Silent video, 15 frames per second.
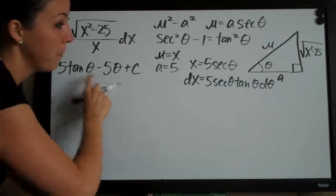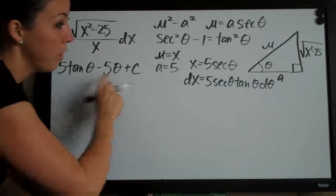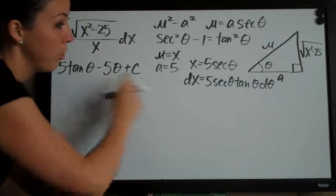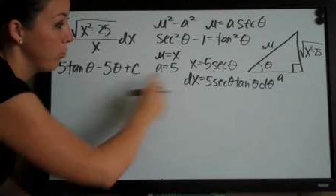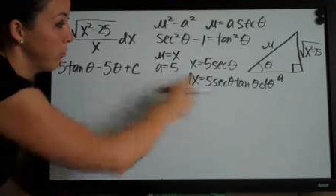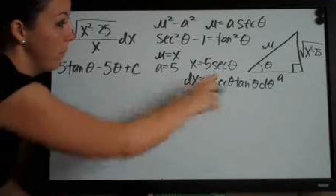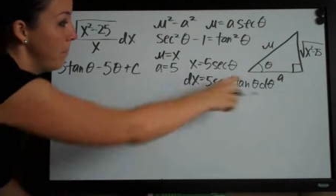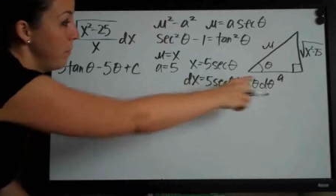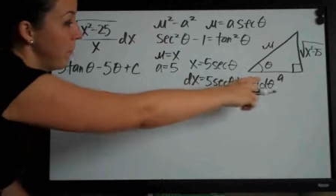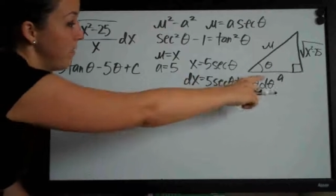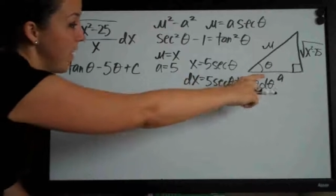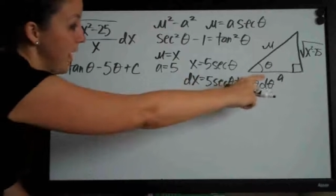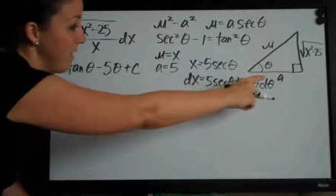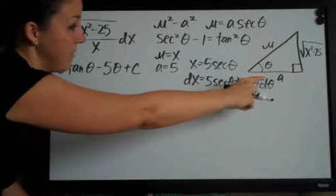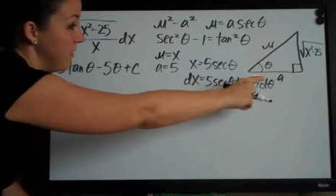remember
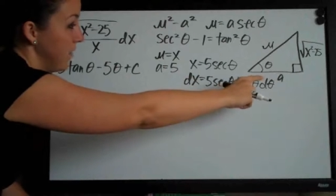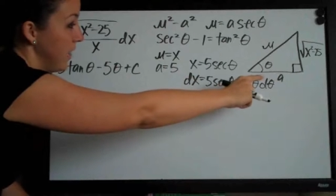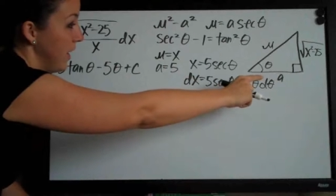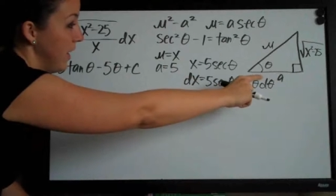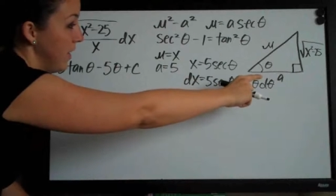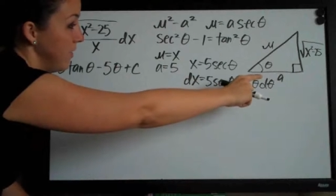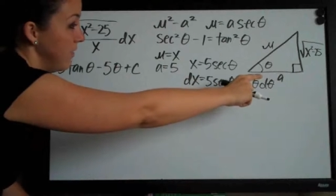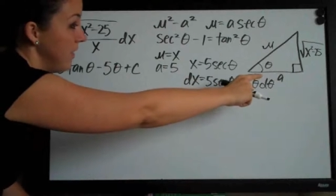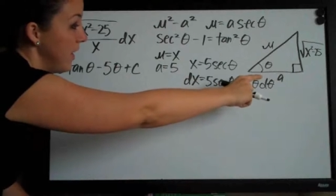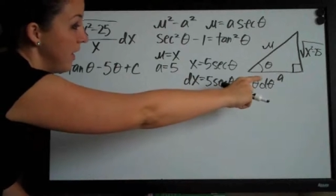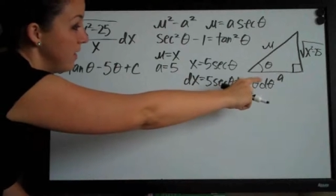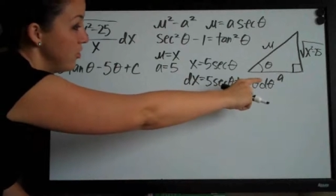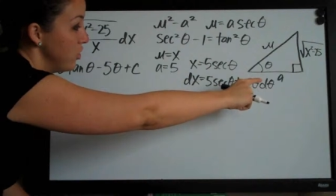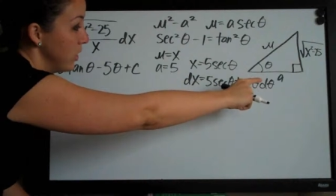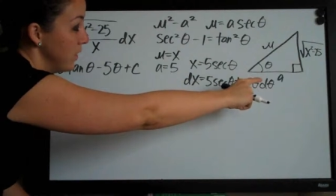that uh,
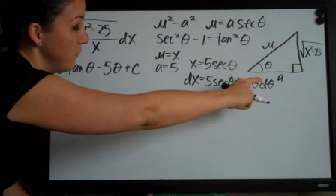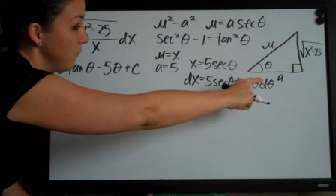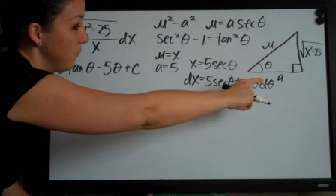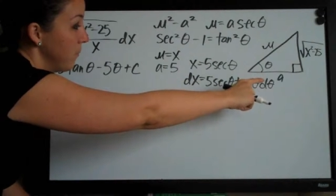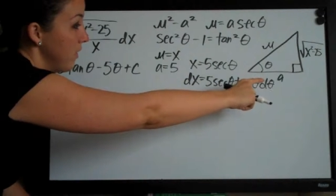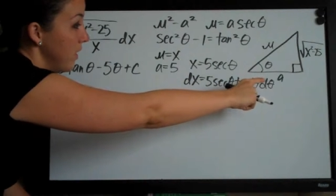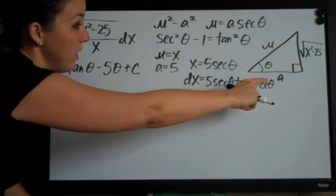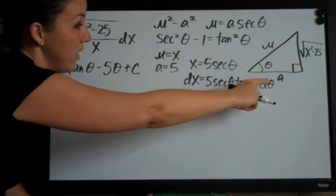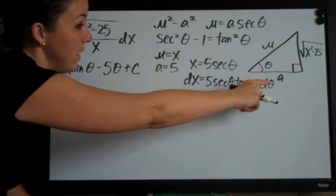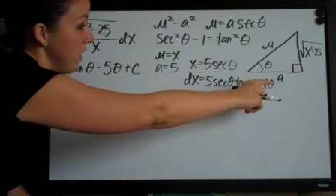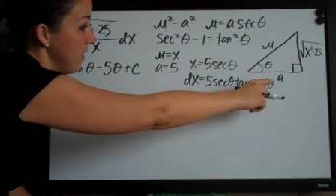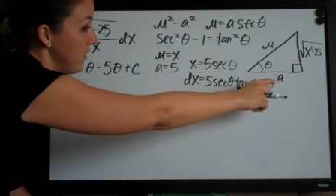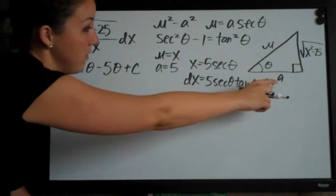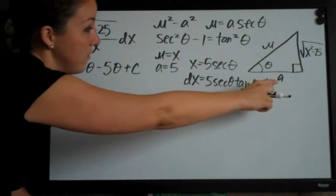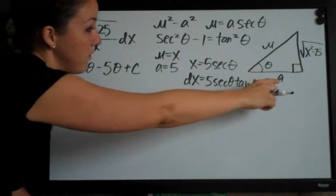tangent
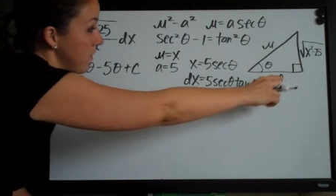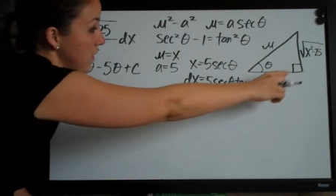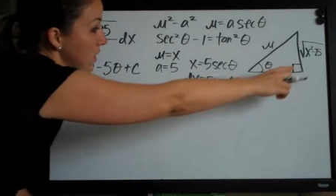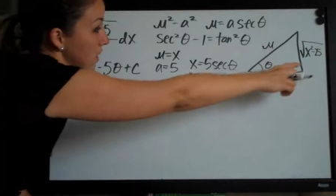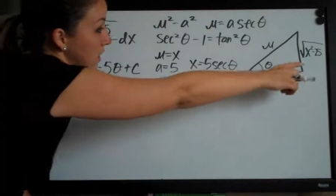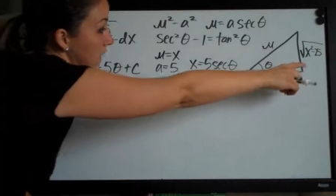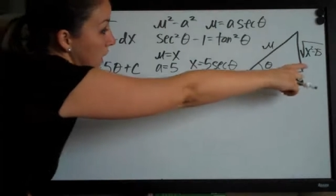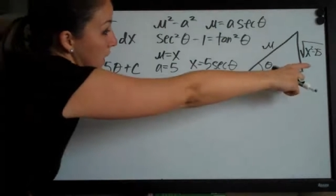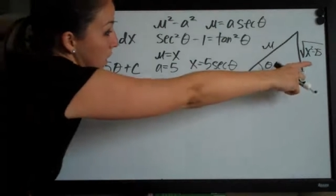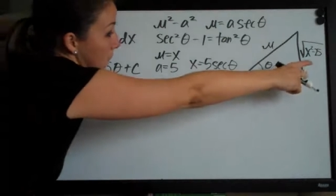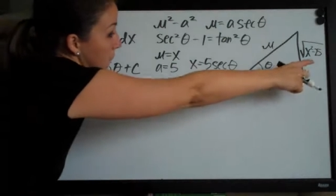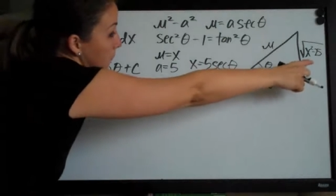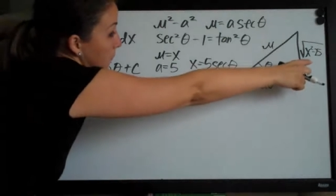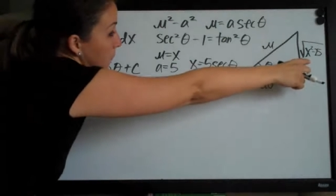is, um,